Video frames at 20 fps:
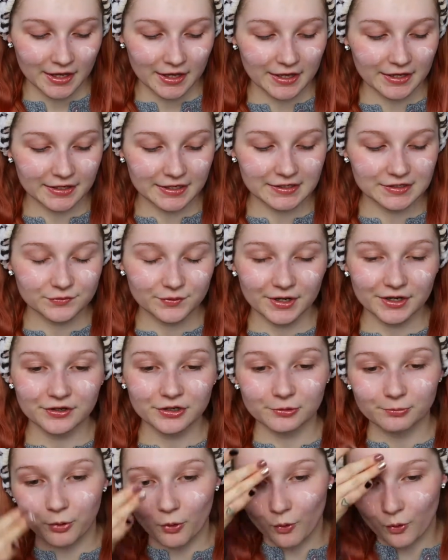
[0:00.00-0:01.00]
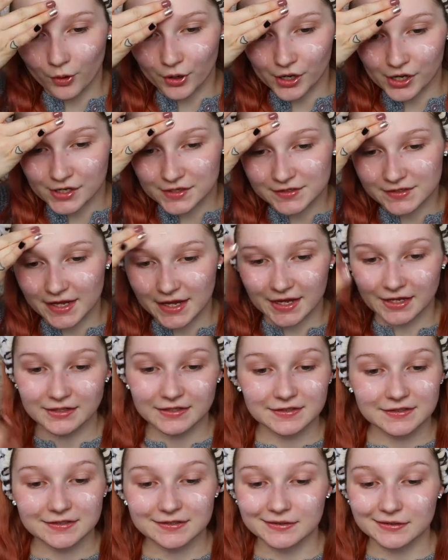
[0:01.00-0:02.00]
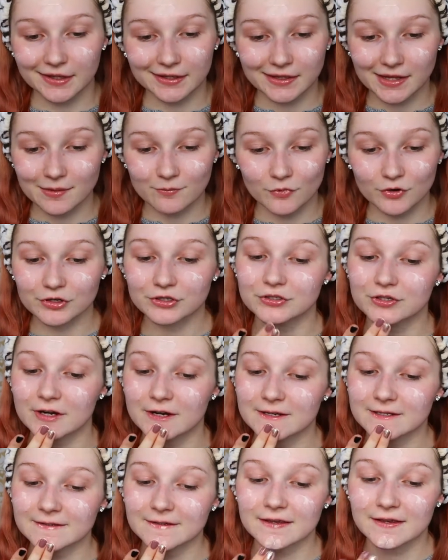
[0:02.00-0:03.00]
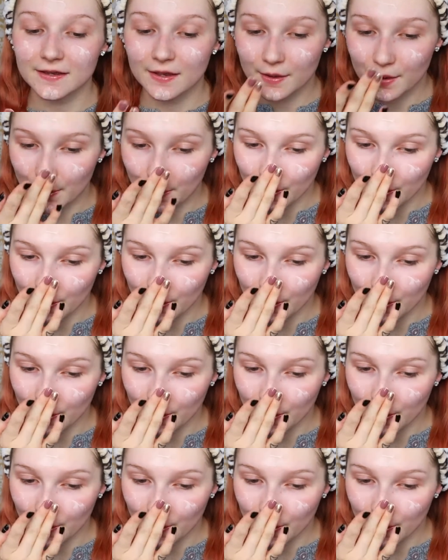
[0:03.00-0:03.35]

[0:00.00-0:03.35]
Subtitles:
It gets rid of your pores and it's slightly moisturizing.